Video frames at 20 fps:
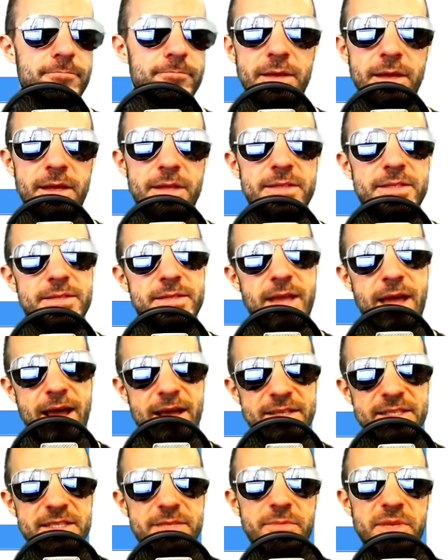it
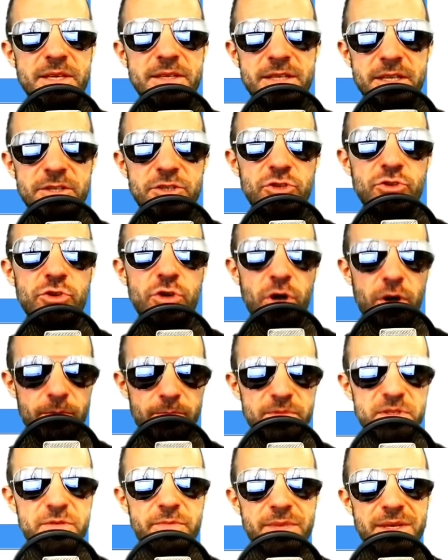asks me, did you come
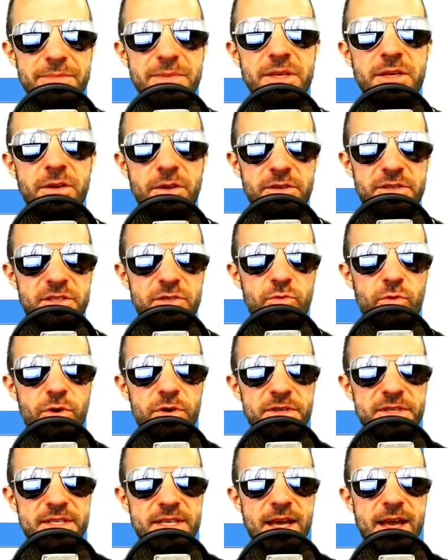to me because you are
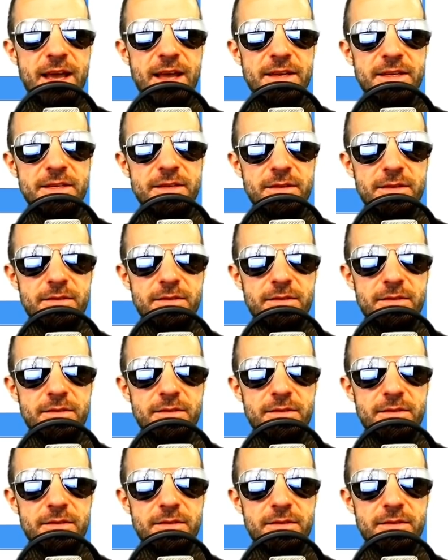sad?